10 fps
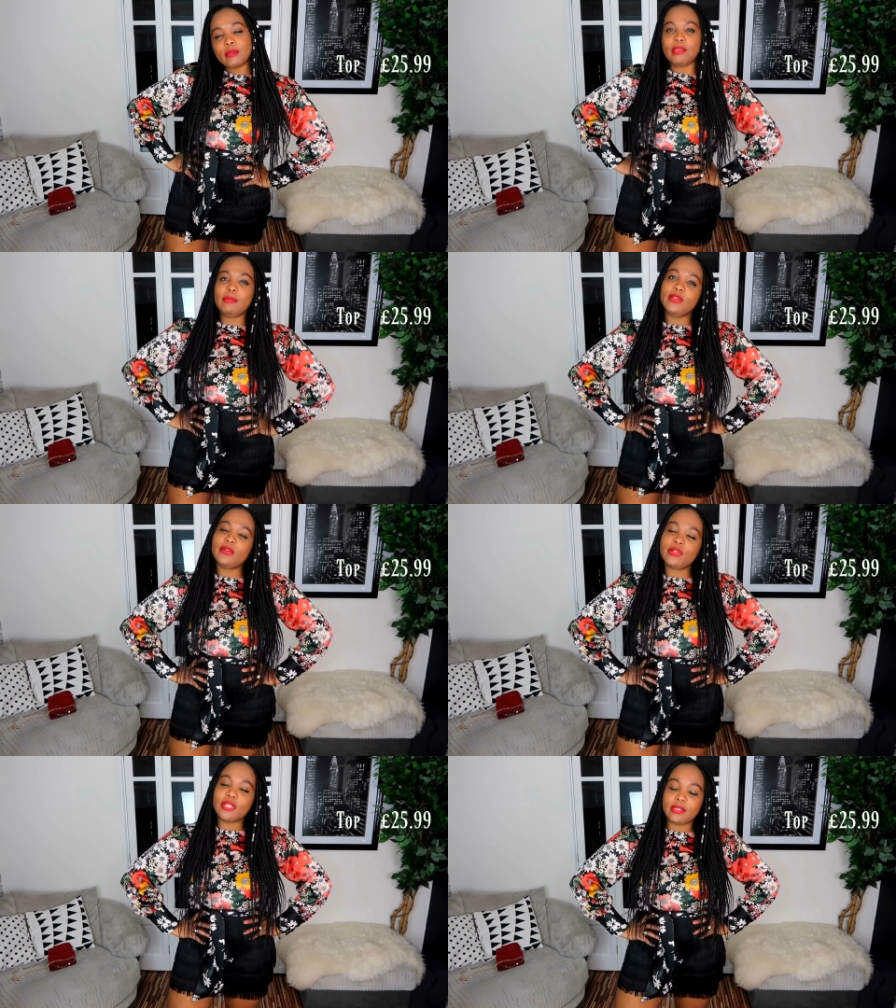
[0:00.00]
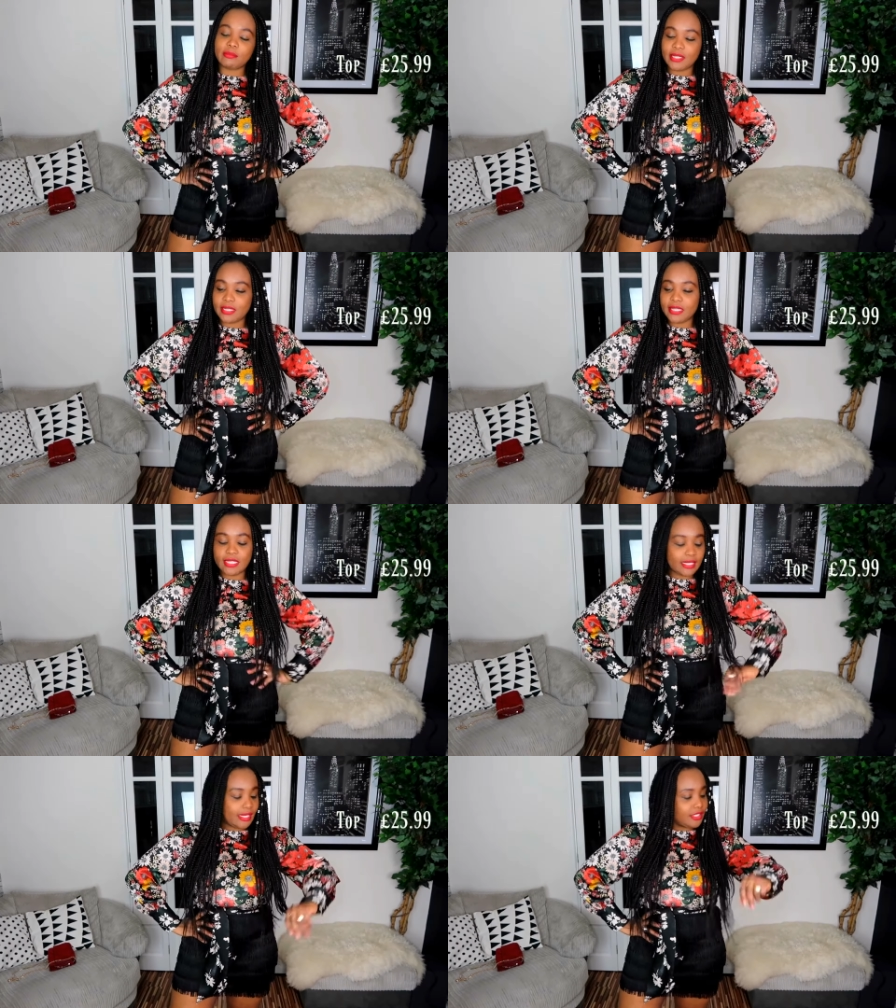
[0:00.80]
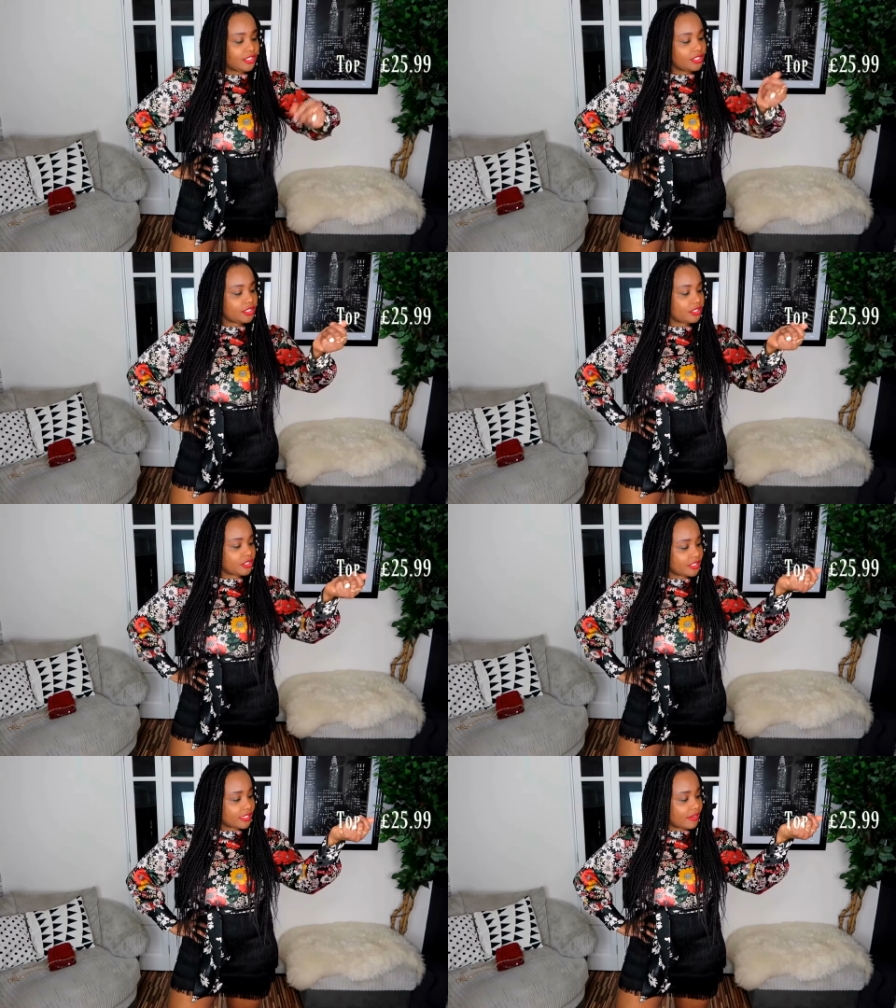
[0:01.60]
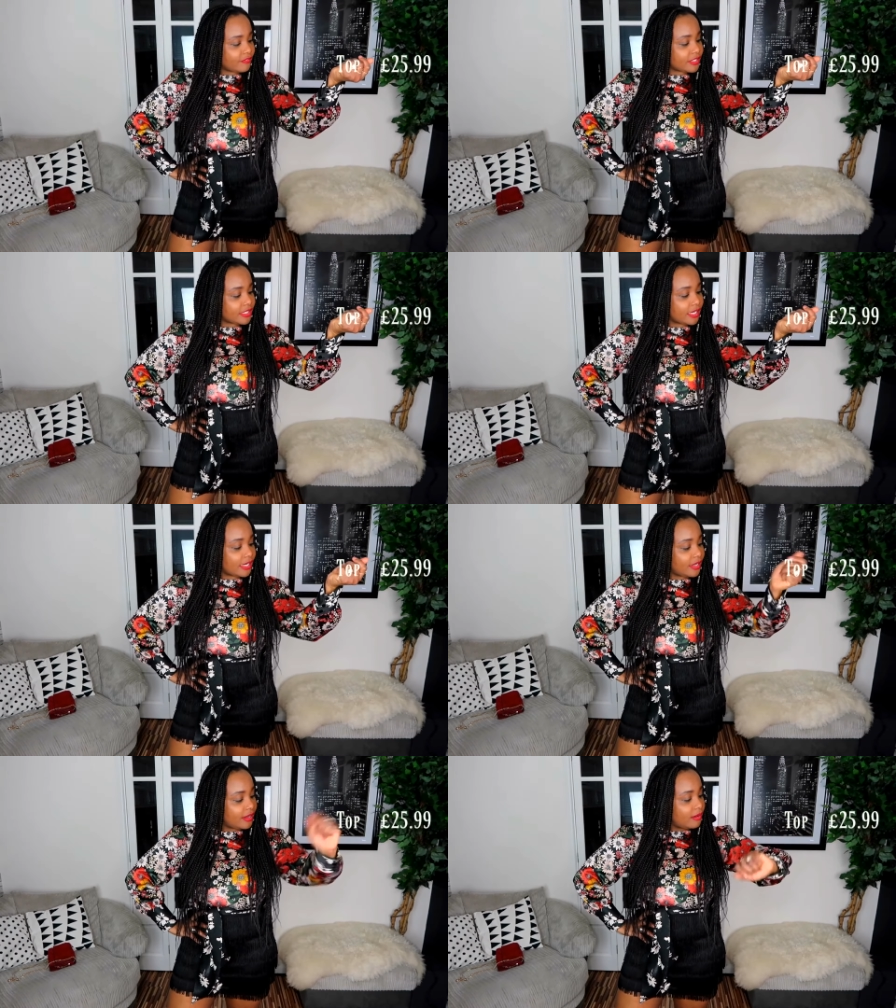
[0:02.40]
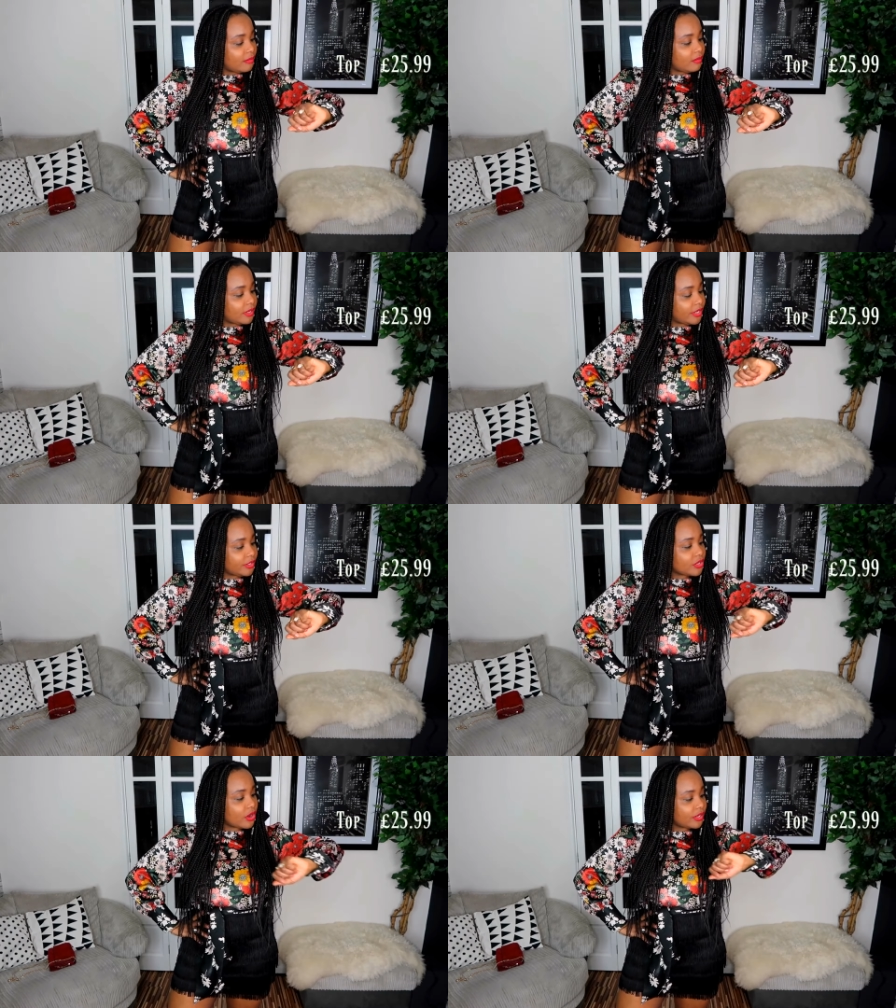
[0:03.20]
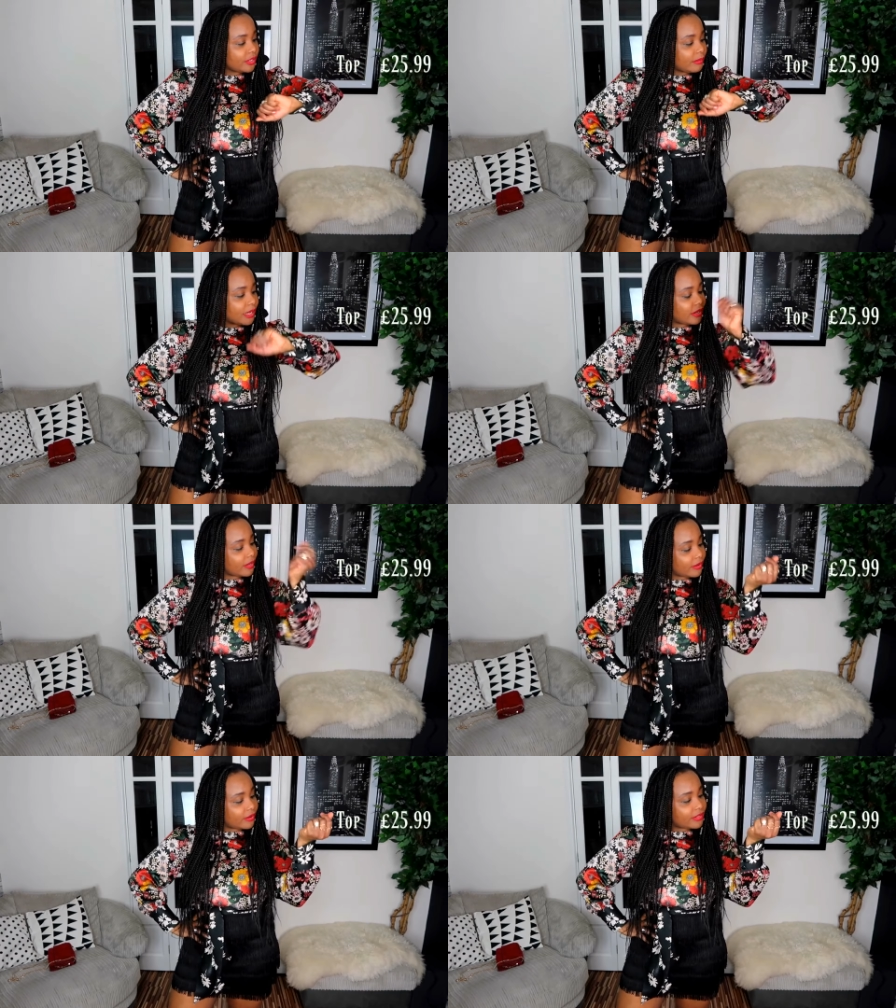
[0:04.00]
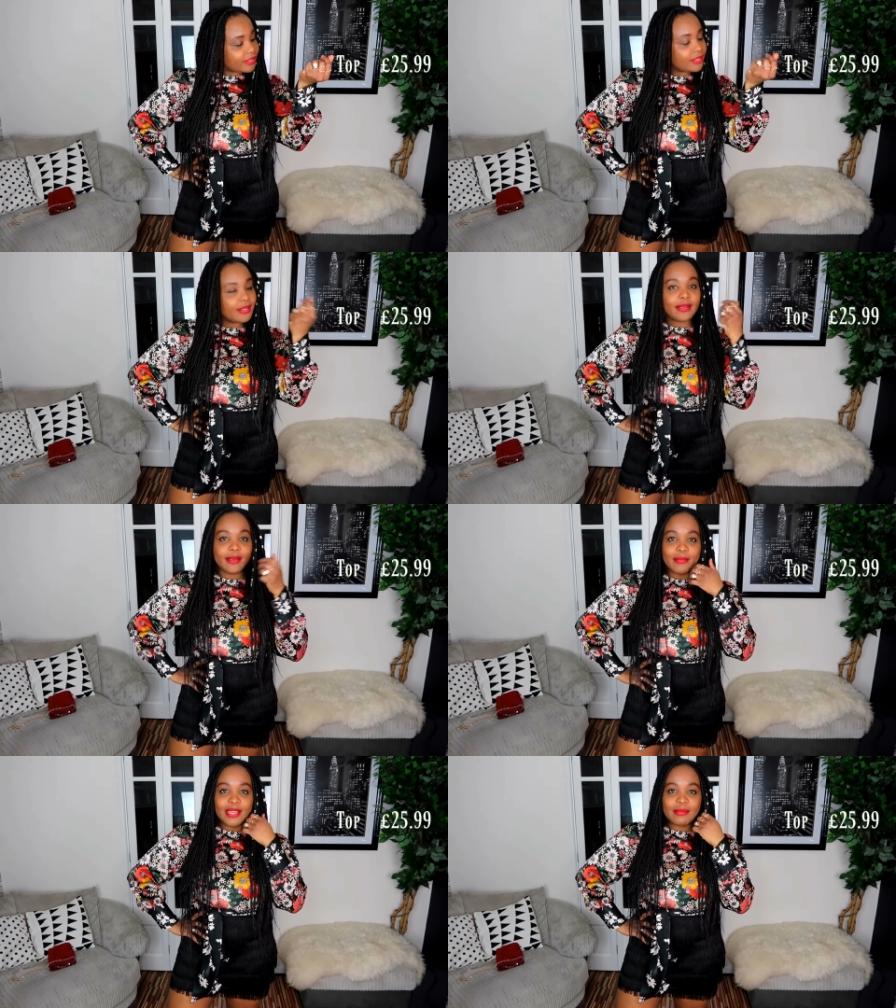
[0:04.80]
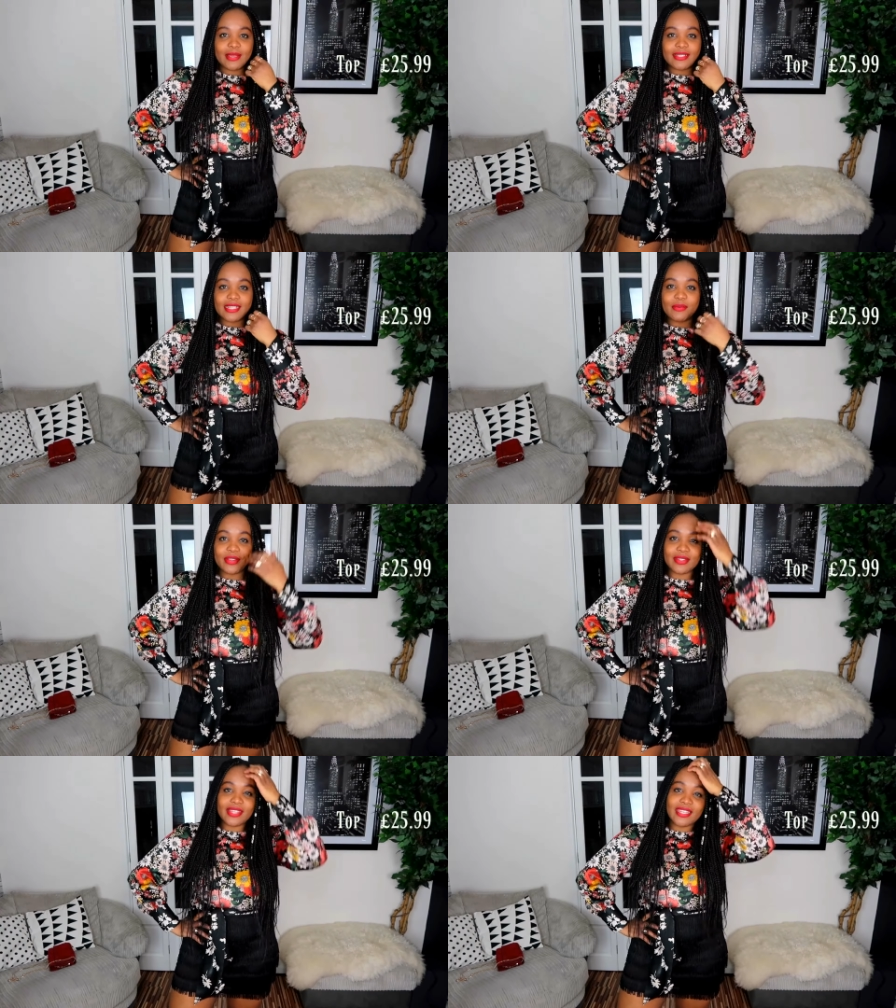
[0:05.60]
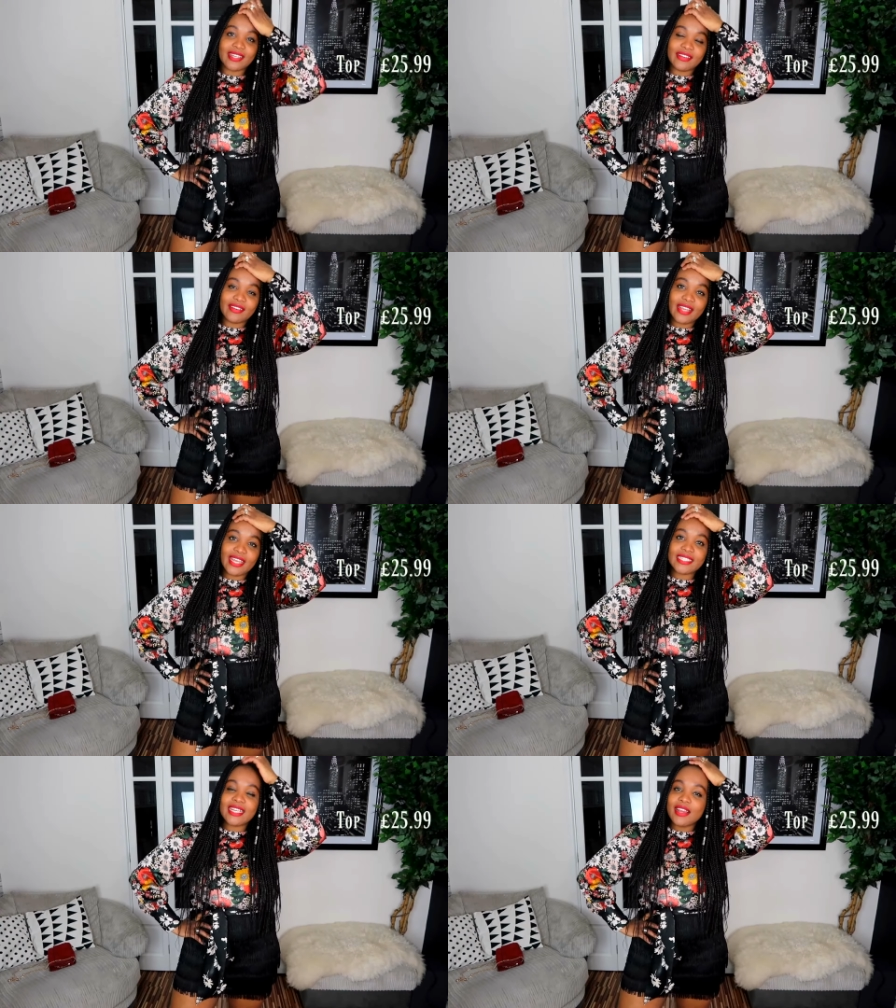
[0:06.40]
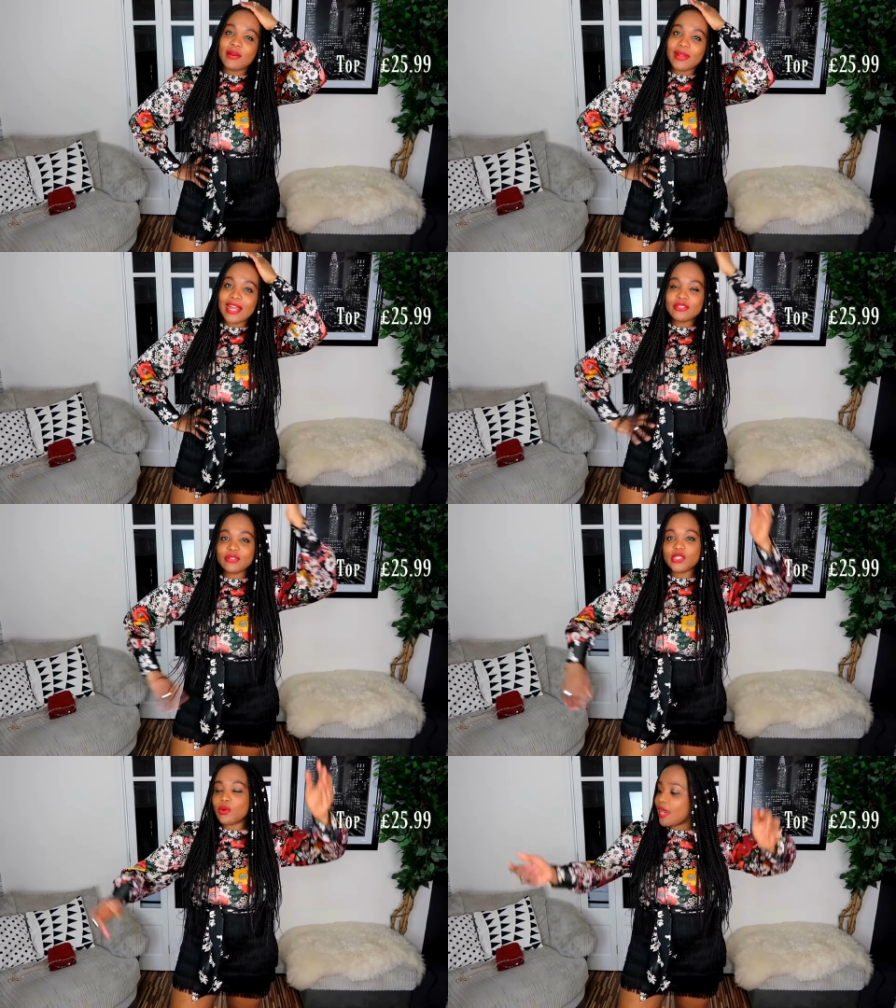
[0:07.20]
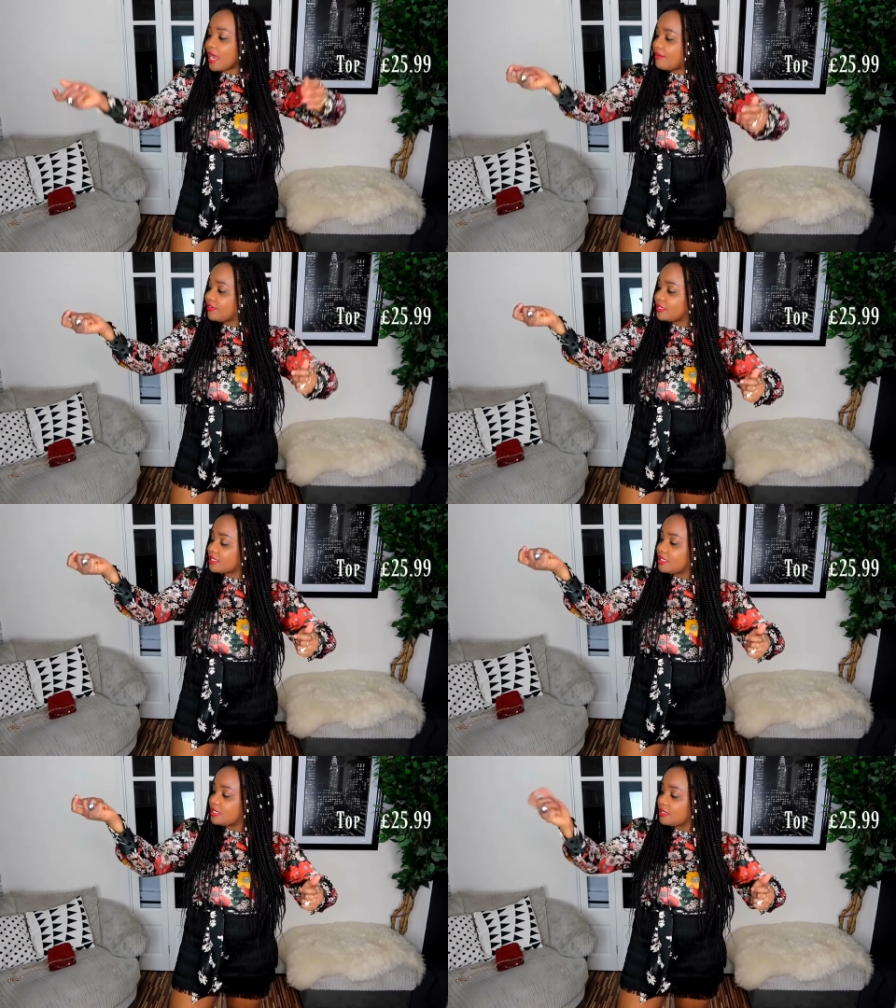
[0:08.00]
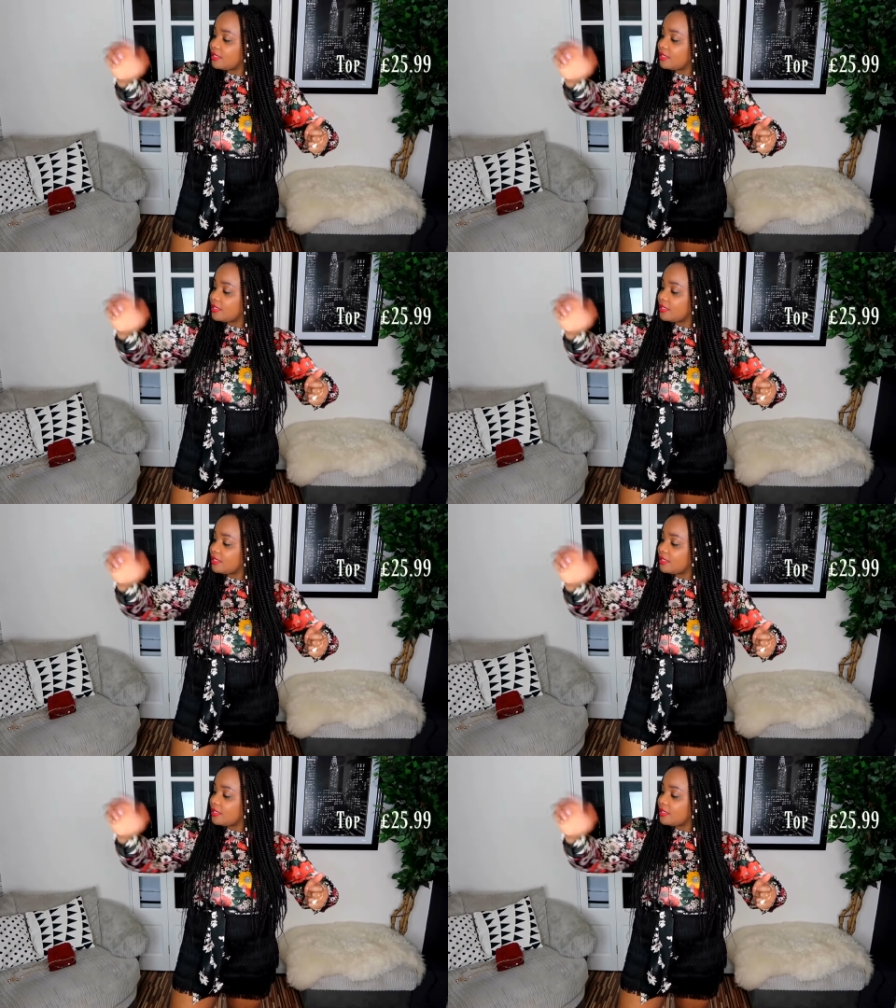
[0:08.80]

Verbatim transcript: Maybe you're looking at me and thinking, she's such a dafty. What are you talking about, girl? Maybe, is that what you're thinking in your head? Well, I don't know, I haven't.